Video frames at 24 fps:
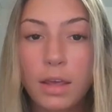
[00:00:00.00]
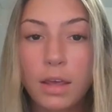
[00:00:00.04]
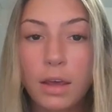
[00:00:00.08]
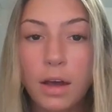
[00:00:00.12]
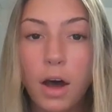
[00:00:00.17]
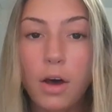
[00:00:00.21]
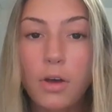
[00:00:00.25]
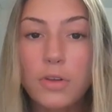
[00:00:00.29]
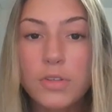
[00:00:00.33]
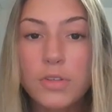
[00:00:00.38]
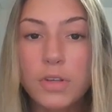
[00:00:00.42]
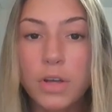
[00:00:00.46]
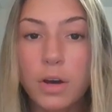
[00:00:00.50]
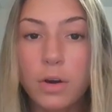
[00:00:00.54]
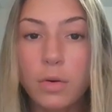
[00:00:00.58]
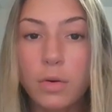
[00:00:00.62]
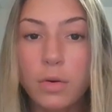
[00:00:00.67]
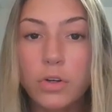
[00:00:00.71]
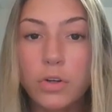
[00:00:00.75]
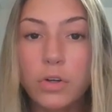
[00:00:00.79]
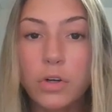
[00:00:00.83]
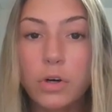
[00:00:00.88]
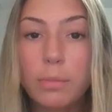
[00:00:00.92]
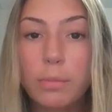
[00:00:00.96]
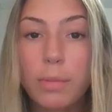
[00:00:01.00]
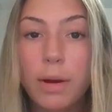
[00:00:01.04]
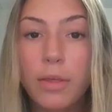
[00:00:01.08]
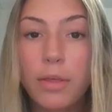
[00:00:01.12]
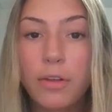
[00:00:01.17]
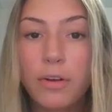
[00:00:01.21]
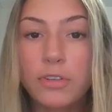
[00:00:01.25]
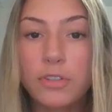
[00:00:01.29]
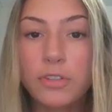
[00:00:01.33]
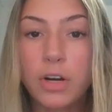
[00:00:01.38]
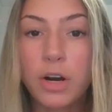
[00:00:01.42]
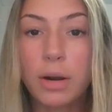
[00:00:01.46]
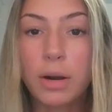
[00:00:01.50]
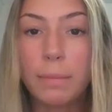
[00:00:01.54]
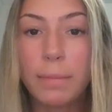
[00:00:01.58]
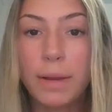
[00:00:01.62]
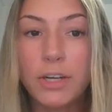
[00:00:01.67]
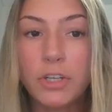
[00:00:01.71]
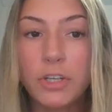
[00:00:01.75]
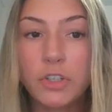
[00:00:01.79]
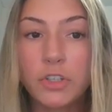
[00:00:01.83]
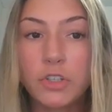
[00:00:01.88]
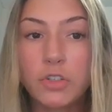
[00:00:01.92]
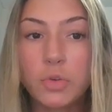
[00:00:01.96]
Also, your mothers are a
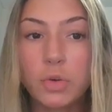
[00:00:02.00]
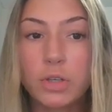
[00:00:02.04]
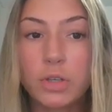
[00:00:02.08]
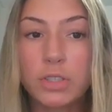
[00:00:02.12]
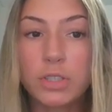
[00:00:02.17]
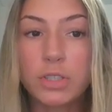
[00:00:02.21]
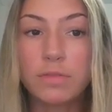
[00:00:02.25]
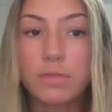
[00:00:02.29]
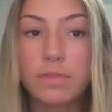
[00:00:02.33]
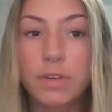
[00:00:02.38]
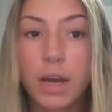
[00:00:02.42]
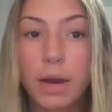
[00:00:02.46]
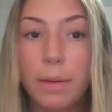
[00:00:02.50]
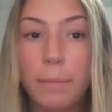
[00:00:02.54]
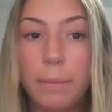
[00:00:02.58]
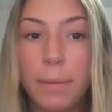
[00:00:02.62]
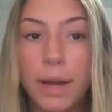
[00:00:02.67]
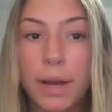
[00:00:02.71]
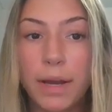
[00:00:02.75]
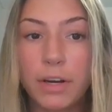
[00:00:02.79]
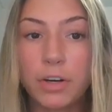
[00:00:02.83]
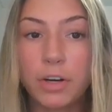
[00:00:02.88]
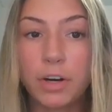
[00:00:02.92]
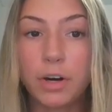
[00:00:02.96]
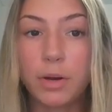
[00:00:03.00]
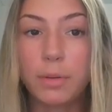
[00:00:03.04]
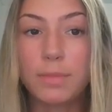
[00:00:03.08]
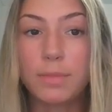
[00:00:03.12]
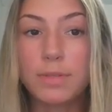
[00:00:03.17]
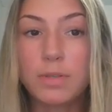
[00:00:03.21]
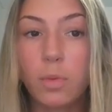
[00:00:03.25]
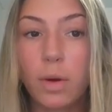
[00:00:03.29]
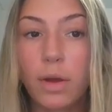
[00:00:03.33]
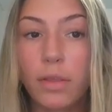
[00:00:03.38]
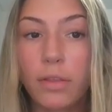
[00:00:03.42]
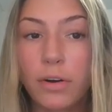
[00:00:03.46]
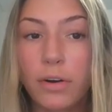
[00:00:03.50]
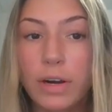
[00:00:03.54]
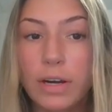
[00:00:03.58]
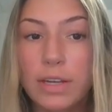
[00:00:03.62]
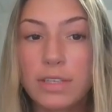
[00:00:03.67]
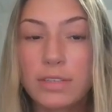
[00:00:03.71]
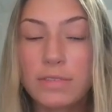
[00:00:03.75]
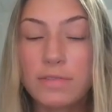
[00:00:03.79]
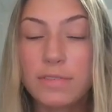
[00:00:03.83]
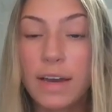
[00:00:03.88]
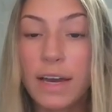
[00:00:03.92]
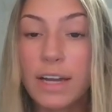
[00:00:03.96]
major source of gut microbes, whether it
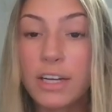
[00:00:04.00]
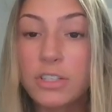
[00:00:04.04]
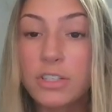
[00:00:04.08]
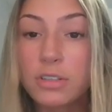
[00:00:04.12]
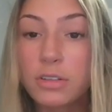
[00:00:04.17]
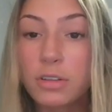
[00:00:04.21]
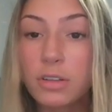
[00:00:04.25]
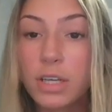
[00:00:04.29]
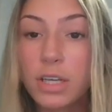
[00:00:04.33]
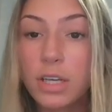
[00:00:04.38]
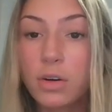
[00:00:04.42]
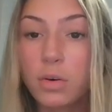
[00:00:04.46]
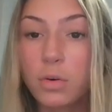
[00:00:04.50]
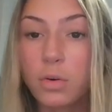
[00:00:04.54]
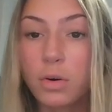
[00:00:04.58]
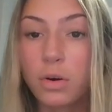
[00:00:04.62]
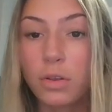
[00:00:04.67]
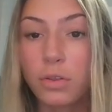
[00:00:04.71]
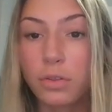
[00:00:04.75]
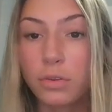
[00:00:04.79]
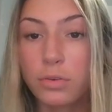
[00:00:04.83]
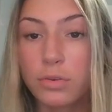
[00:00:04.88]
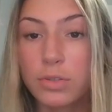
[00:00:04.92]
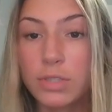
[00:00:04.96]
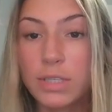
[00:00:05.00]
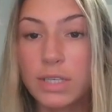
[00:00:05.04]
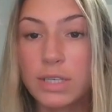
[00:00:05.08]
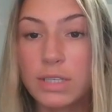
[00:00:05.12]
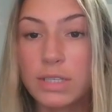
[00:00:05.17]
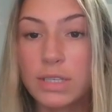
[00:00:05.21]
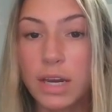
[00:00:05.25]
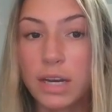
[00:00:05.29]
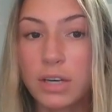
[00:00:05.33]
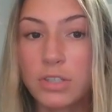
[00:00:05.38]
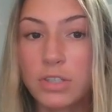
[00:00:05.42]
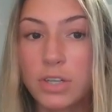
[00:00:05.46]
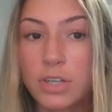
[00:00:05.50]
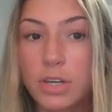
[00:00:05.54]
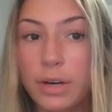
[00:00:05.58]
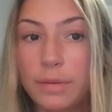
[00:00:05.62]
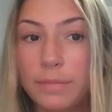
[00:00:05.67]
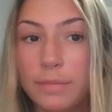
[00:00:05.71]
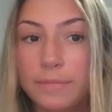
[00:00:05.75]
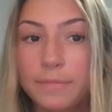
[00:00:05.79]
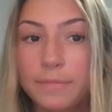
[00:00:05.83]
is vaginally or through C-section.